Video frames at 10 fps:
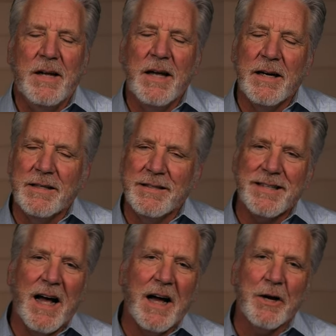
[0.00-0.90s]
in an
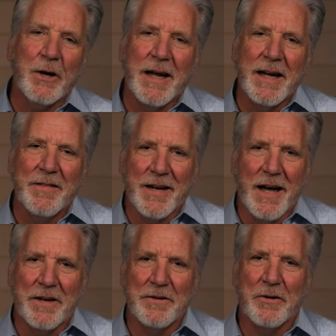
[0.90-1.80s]
entire land that
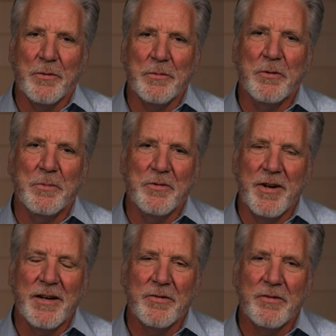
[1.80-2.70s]
God had told them to
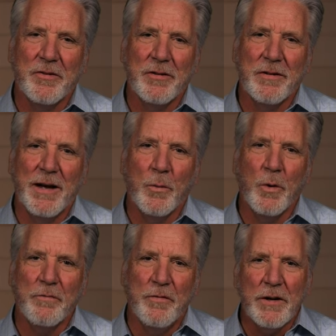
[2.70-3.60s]
possess. That
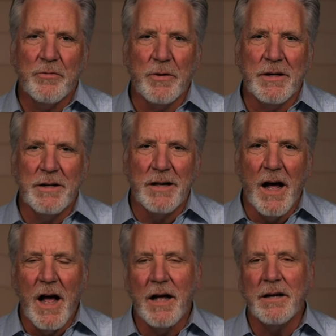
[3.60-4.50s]
one victory did
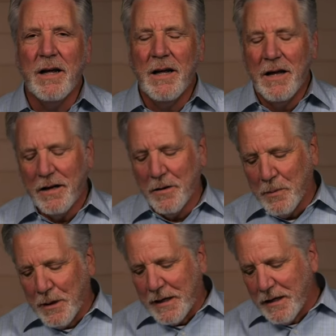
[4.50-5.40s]
not
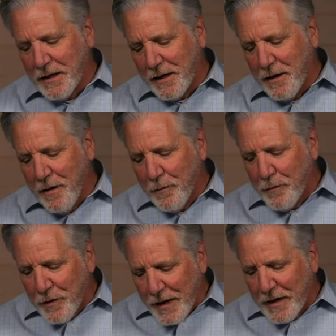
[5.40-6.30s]
completely
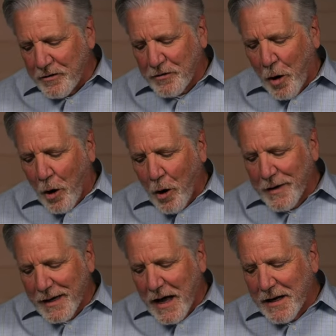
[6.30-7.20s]
finish all
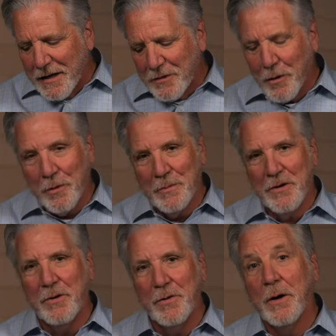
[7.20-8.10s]
that God had told them
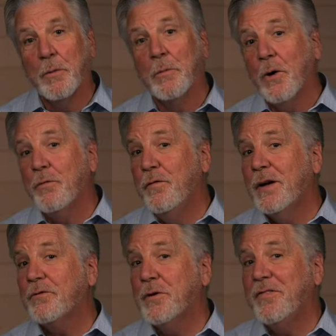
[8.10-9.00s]
to do. There were both
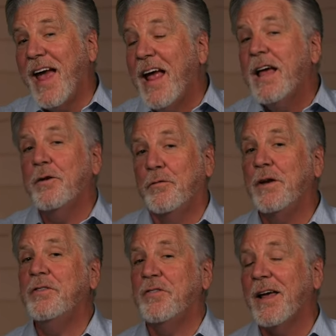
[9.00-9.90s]
victories and
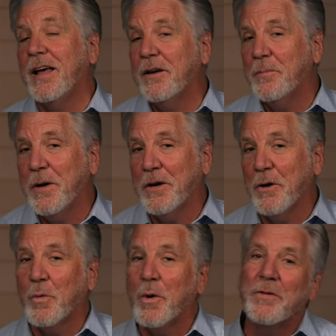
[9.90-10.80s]
defeats ahead, depending
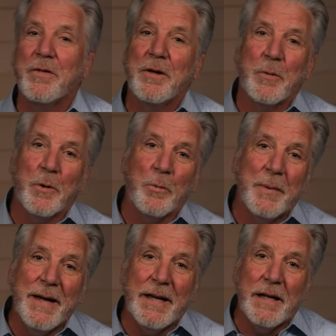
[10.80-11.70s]
on whether they were
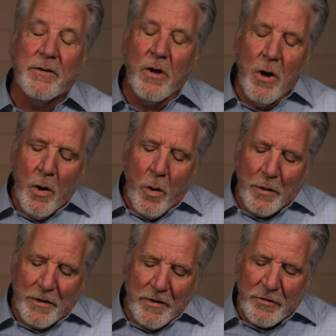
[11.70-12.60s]
obedient
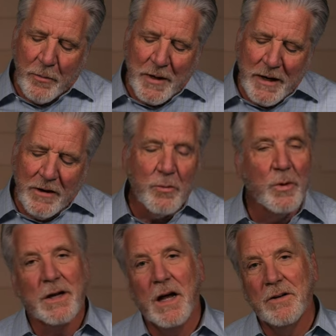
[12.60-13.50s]
or disobedient to
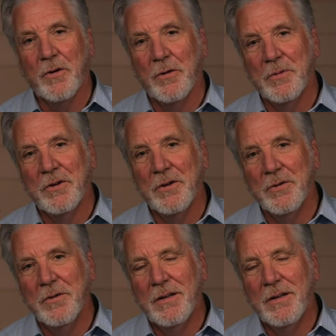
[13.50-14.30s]
what God told them to do.